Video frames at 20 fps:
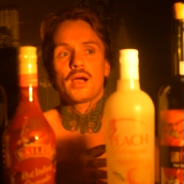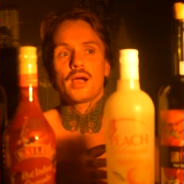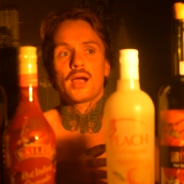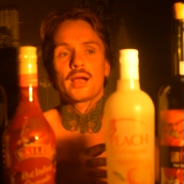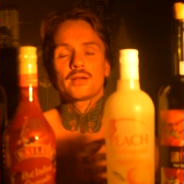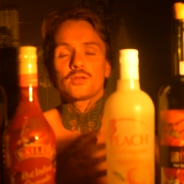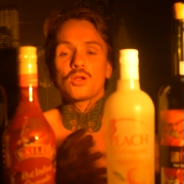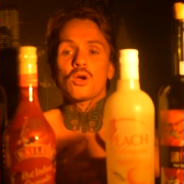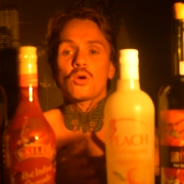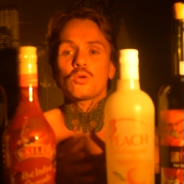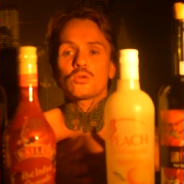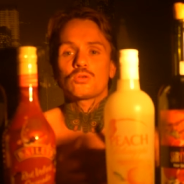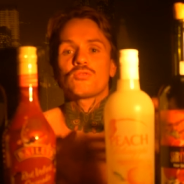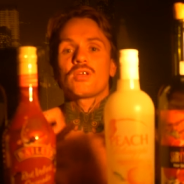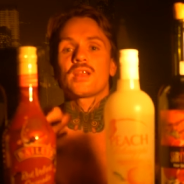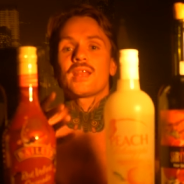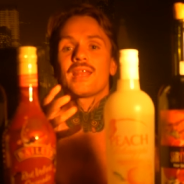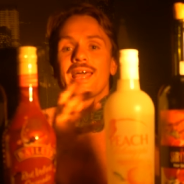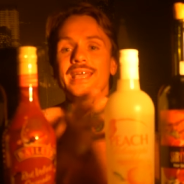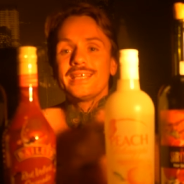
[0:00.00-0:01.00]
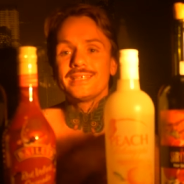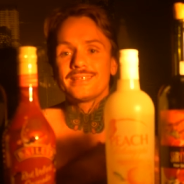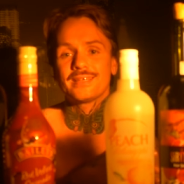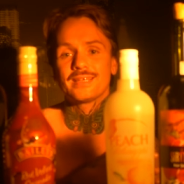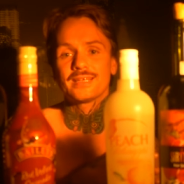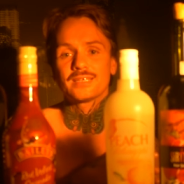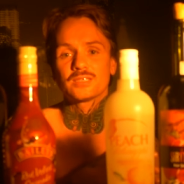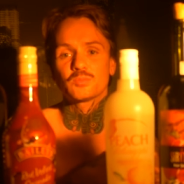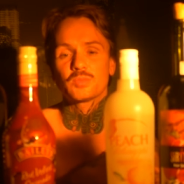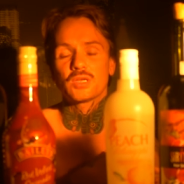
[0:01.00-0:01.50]
are not going to relate to
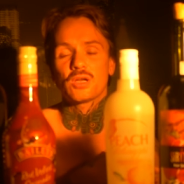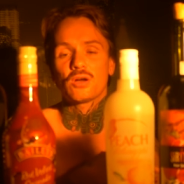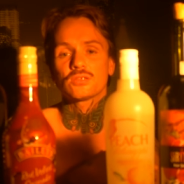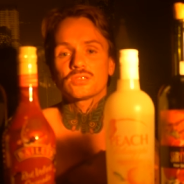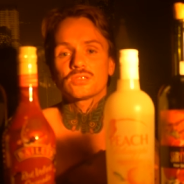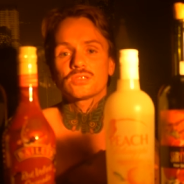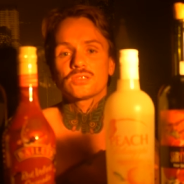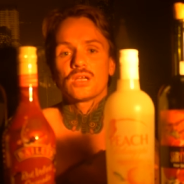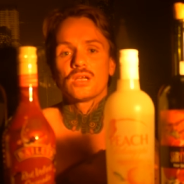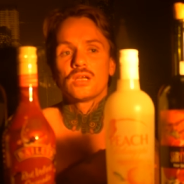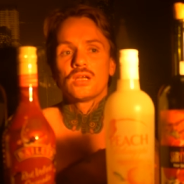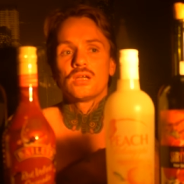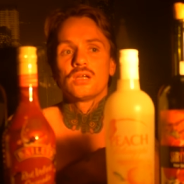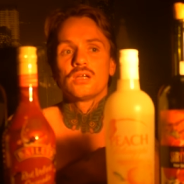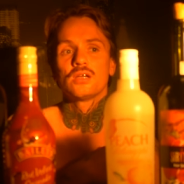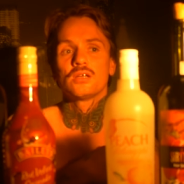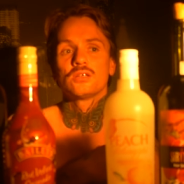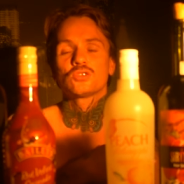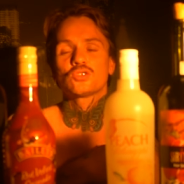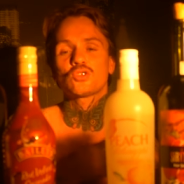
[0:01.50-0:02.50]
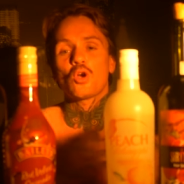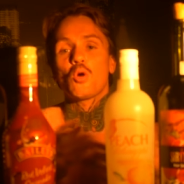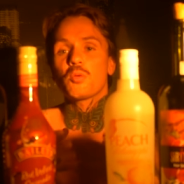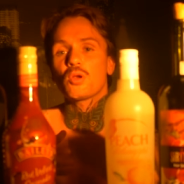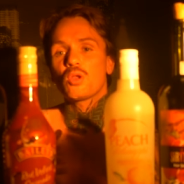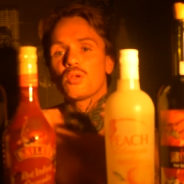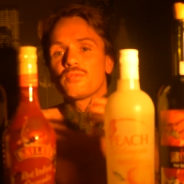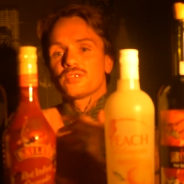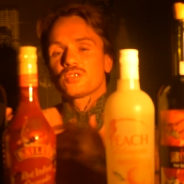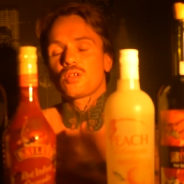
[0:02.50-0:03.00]
this because sober
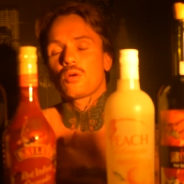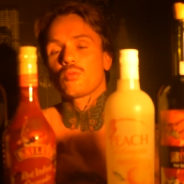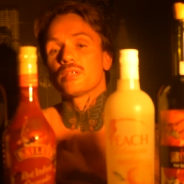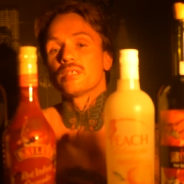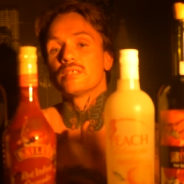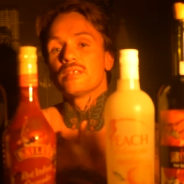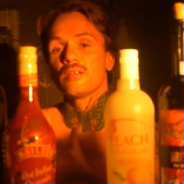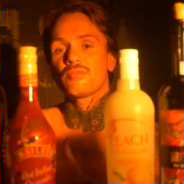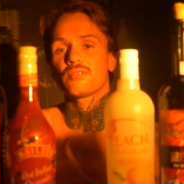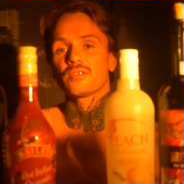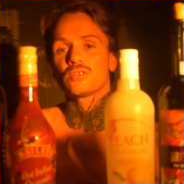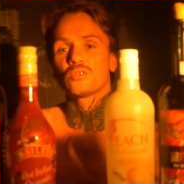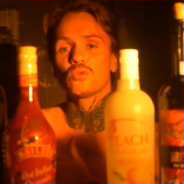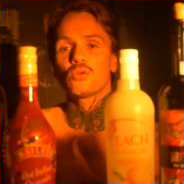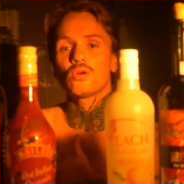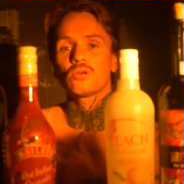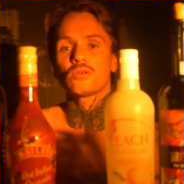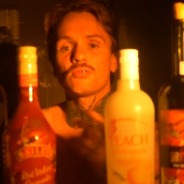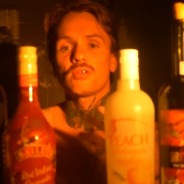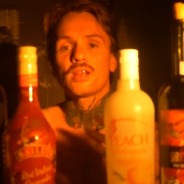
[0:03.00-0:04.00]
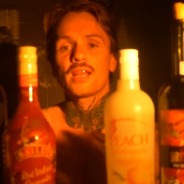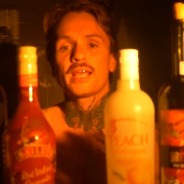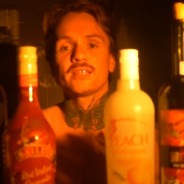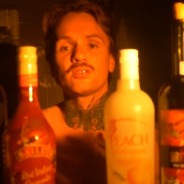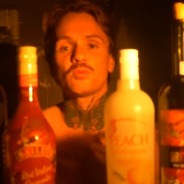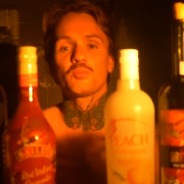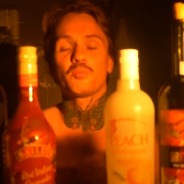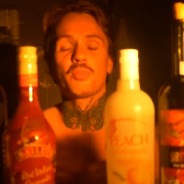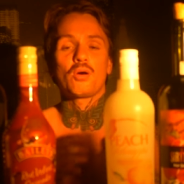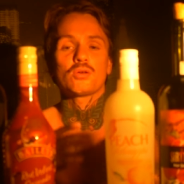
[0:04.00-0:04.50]
life is totally different. You're going to relate
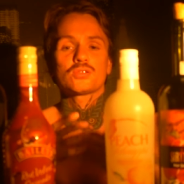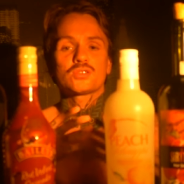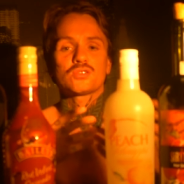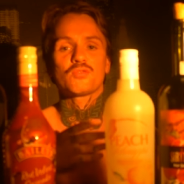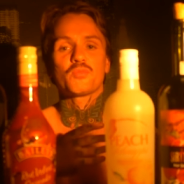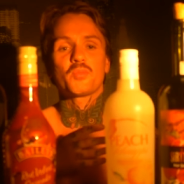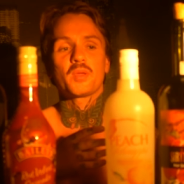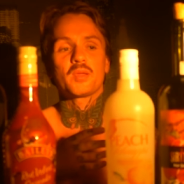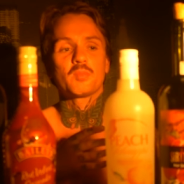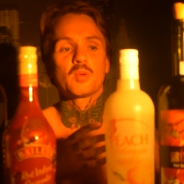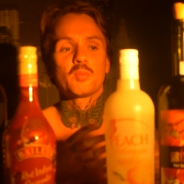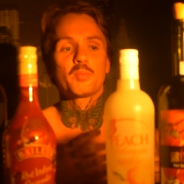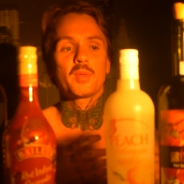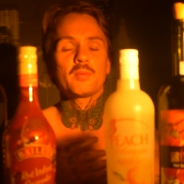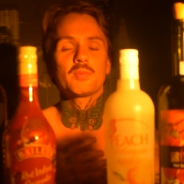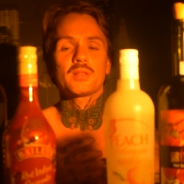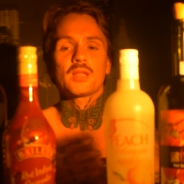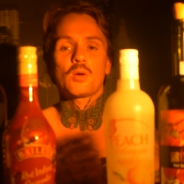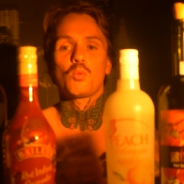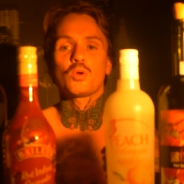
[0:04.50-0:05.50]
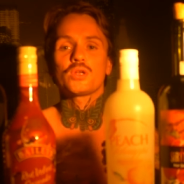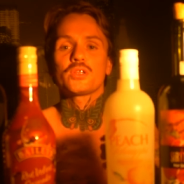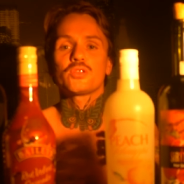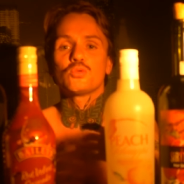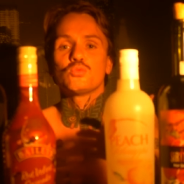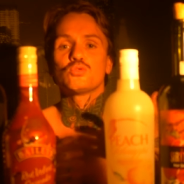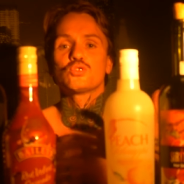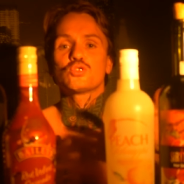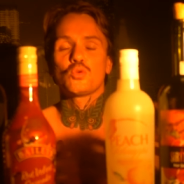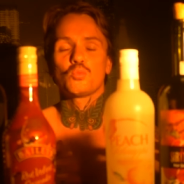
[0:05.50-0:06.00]
to positive people, people that want
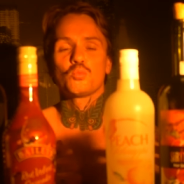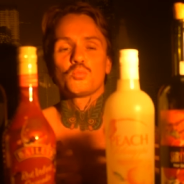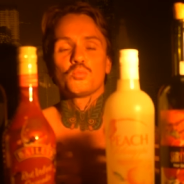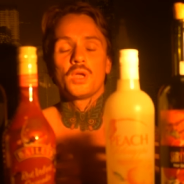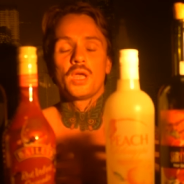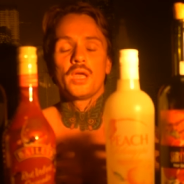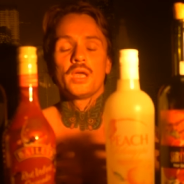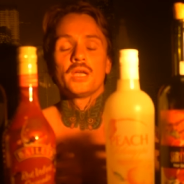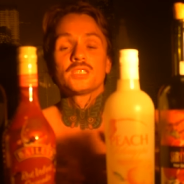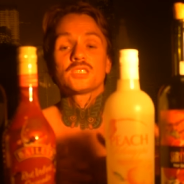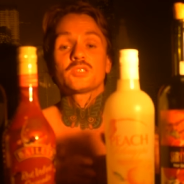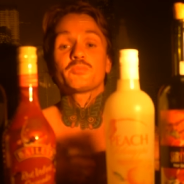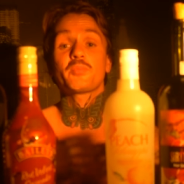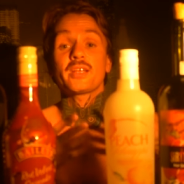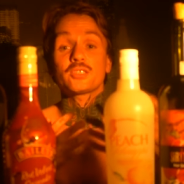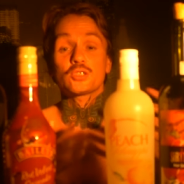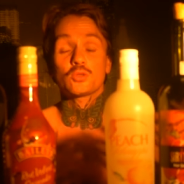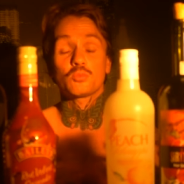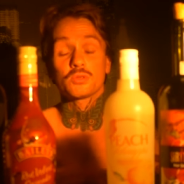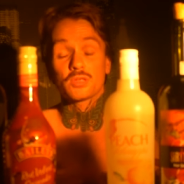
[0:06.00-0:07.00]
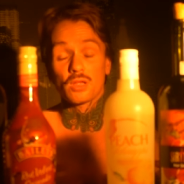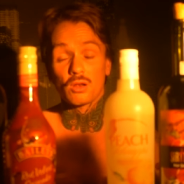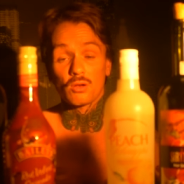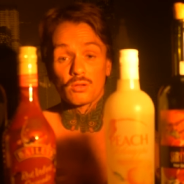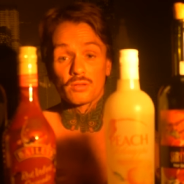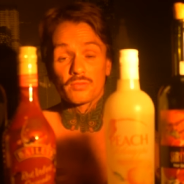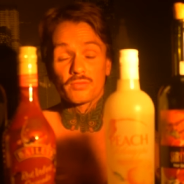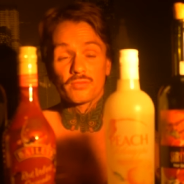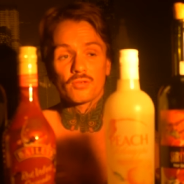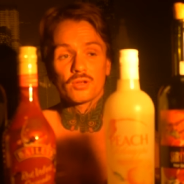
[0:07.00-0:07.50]
to do something special with their
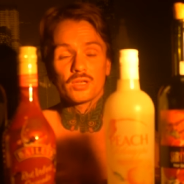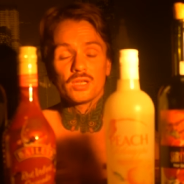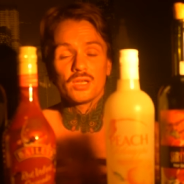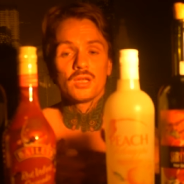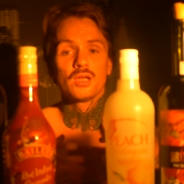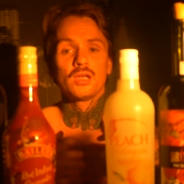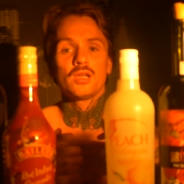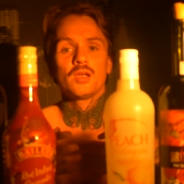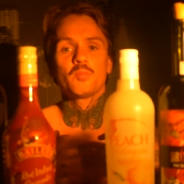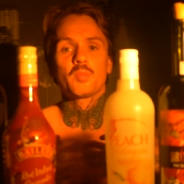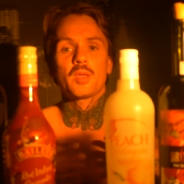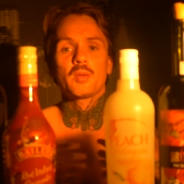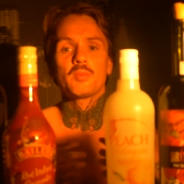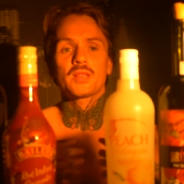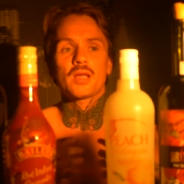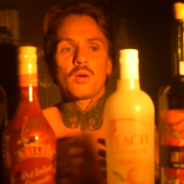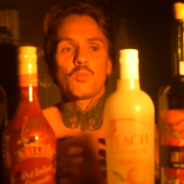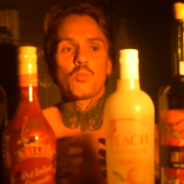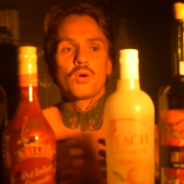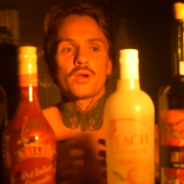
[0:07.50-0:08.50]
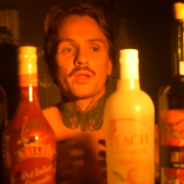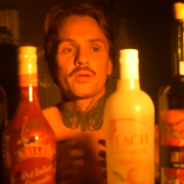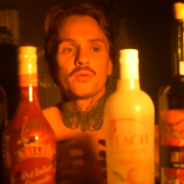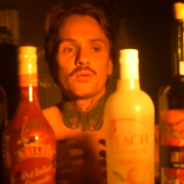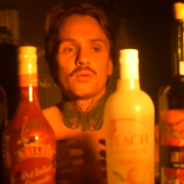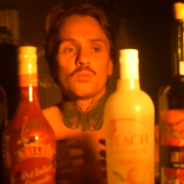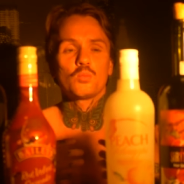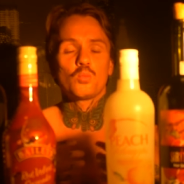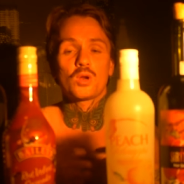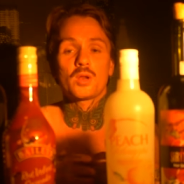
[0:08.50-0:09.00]
life, right? People that want
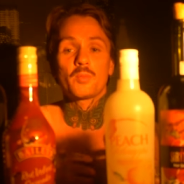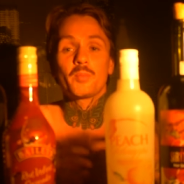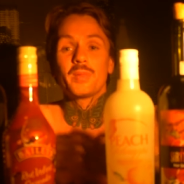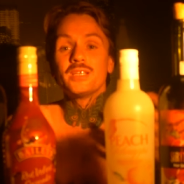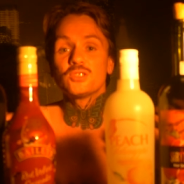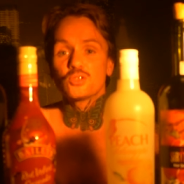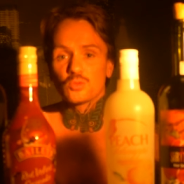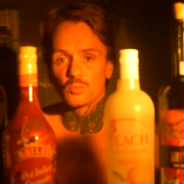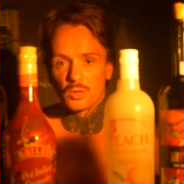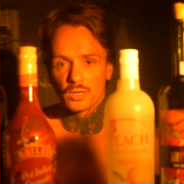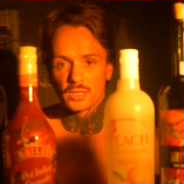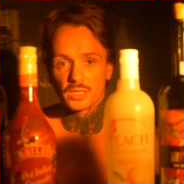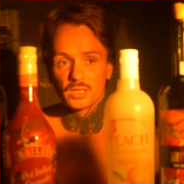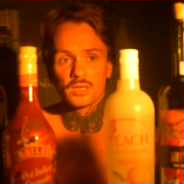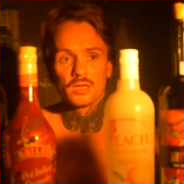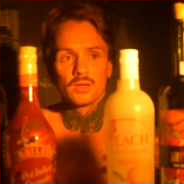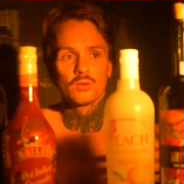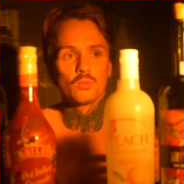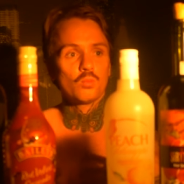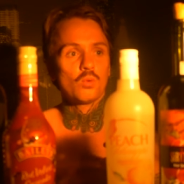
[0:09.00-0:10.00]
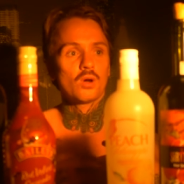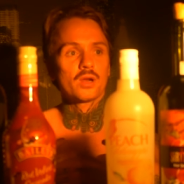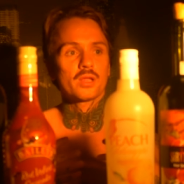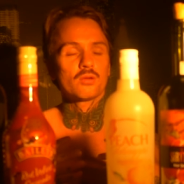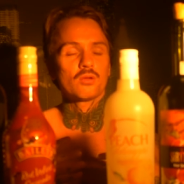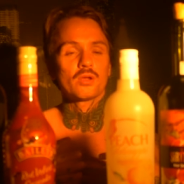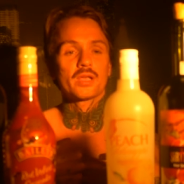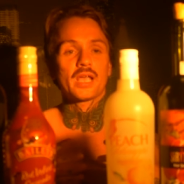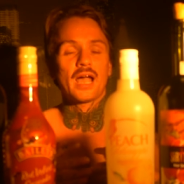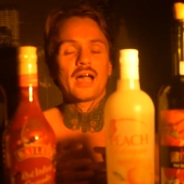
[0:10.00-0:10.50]
to want to be somebody, want to
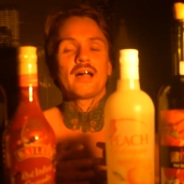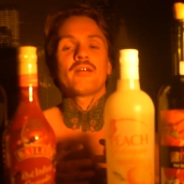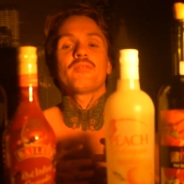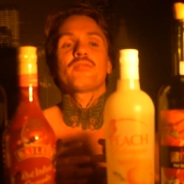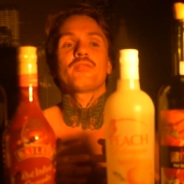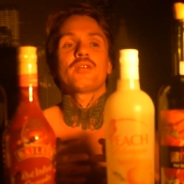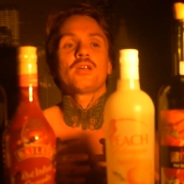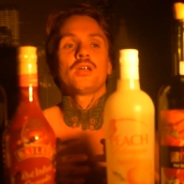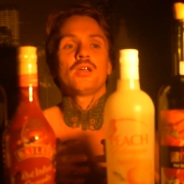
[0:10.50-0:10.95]
like have,